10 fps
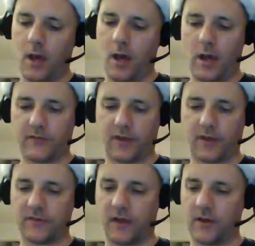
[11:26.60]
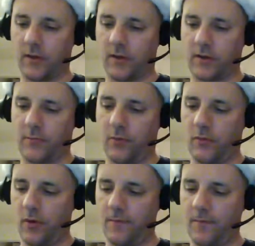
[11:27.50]
Scott Snyder, Greg
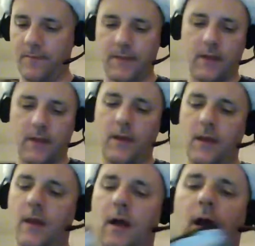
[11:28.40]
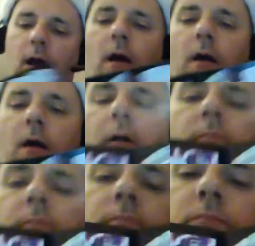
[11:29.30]
Capullo,
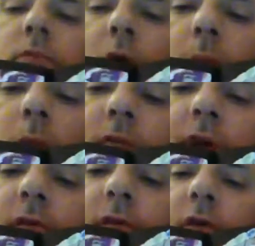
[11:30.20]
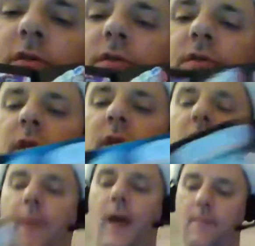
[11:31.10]
Dark Multiverse,
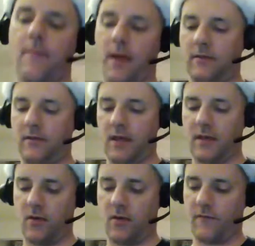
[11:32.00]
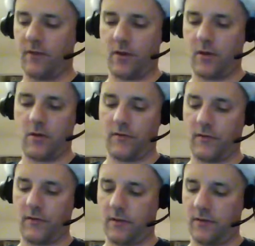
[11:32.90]
Evil Batman taking over the Earth,
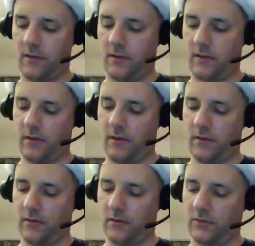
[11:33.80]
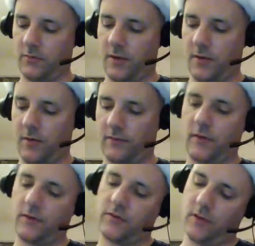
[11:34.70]
and the
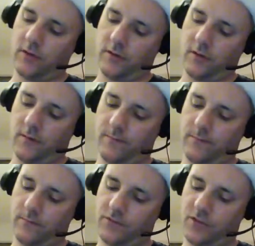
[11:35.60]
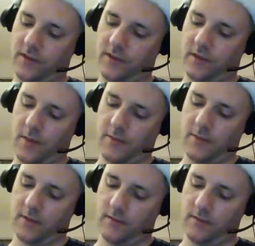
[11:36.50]
superheroes, and Jonathan Glapion